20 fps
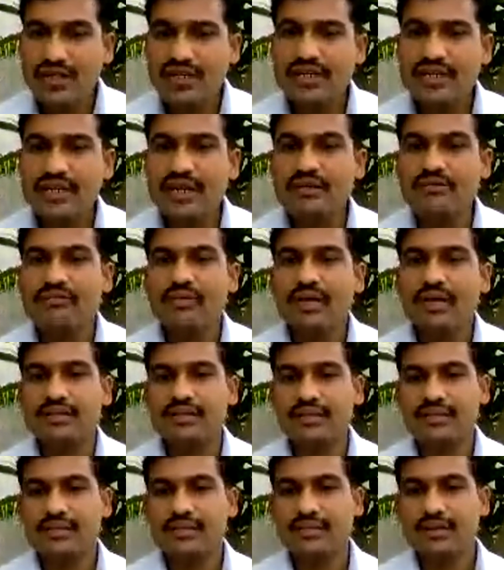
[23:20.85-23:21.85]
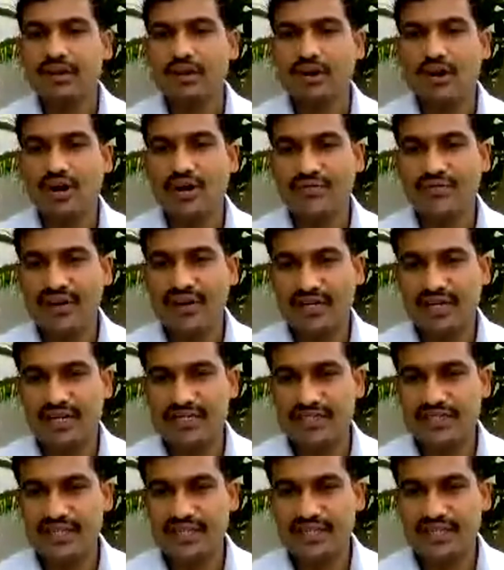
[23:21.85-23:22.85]
the real wealth of our
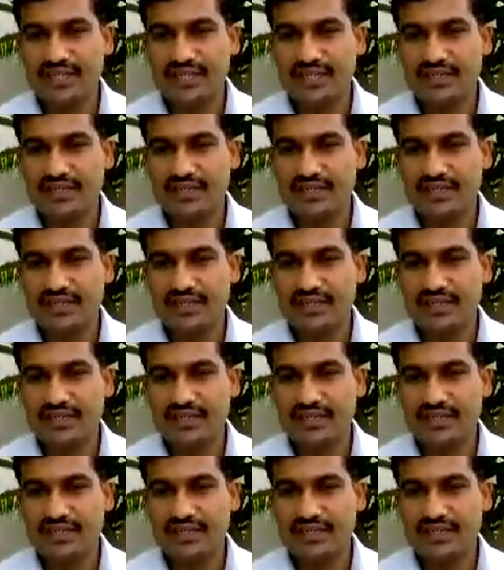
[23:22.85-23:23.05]
country,